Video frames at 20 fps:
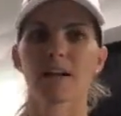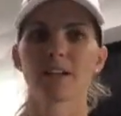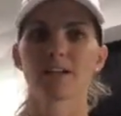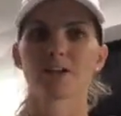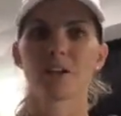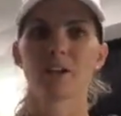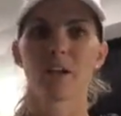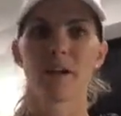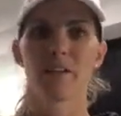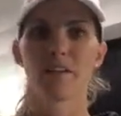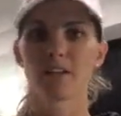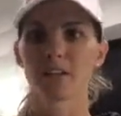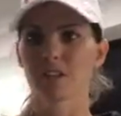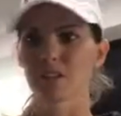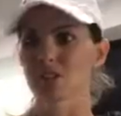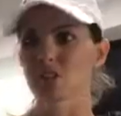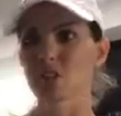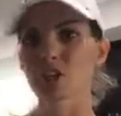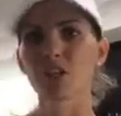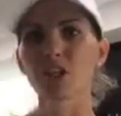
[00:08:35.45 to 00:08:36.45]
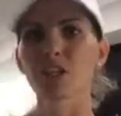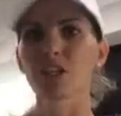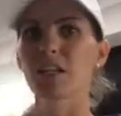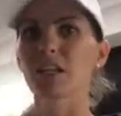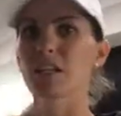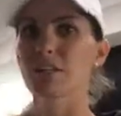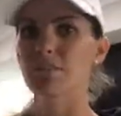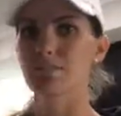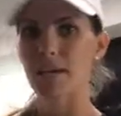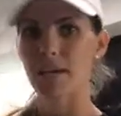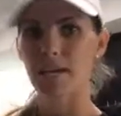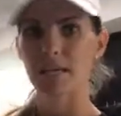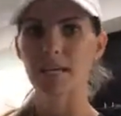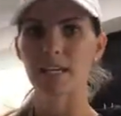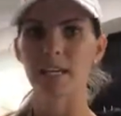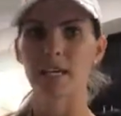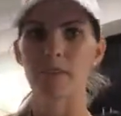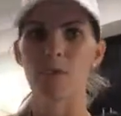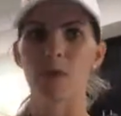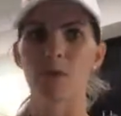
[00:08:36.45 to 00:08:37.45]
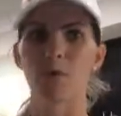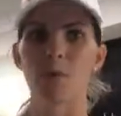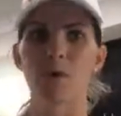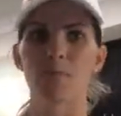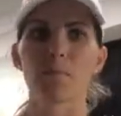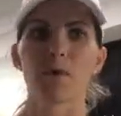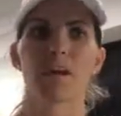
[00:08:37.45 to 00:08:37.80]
and so everything's cooking and baking on that one